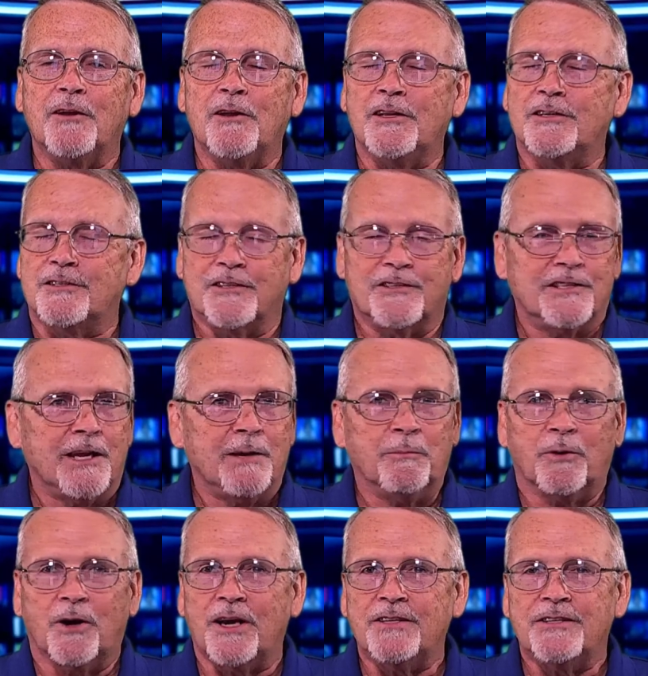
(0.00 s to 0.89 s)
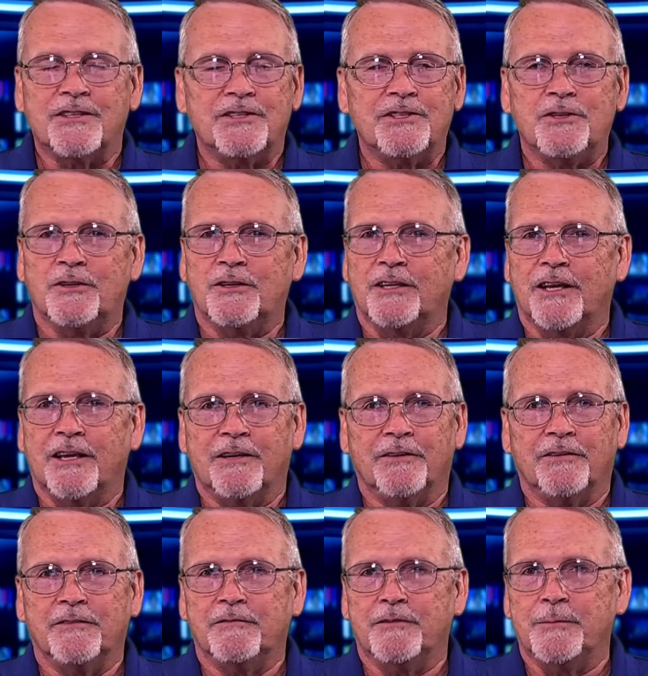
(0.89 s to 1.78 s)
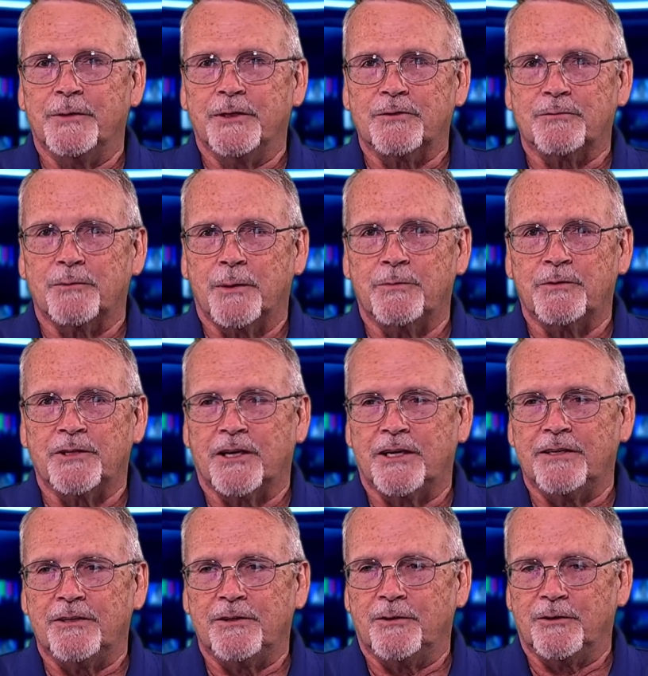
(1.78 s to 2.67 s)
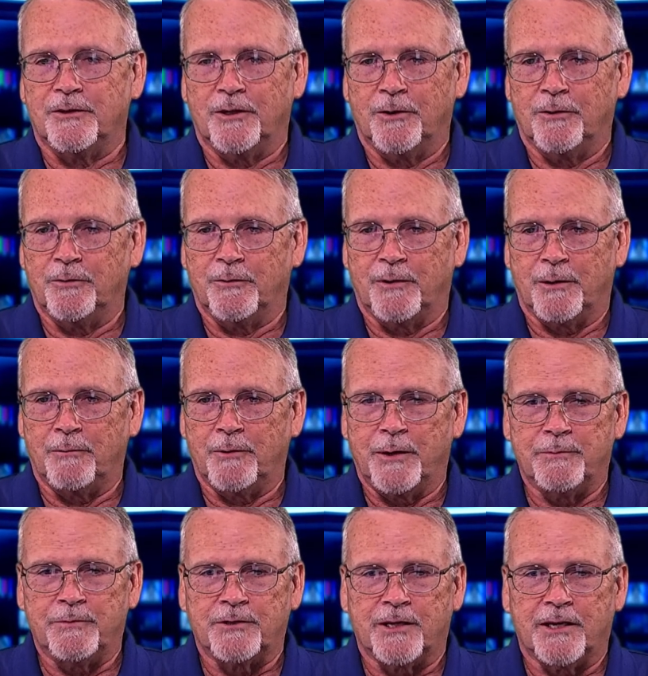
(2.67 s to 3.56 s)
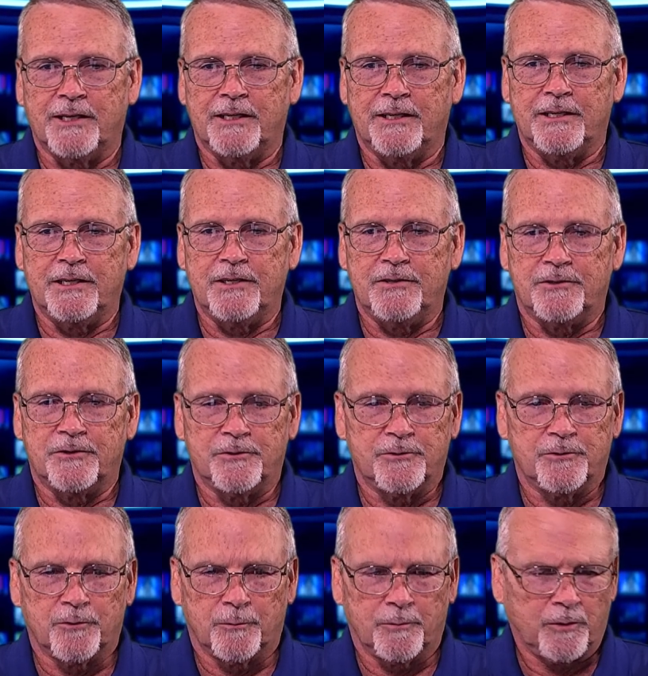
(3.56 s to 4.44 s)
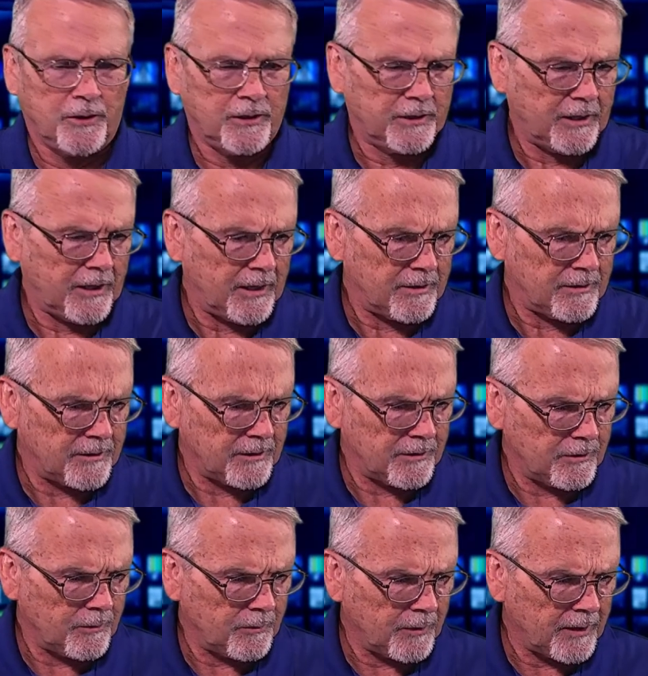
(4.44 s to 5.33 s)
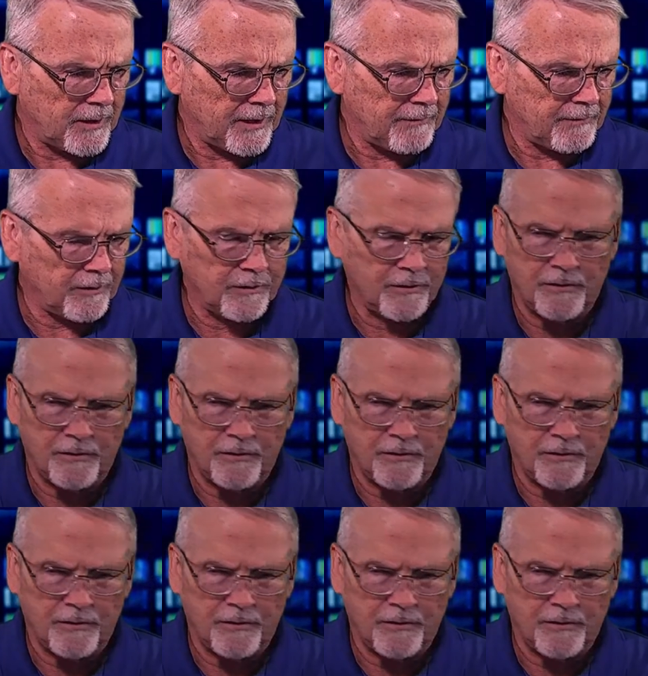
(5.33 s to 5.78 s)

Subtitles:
It's the same price as you can get on the vMix website. You can go to our website at Eastern Shore Broadcasting. Do I have a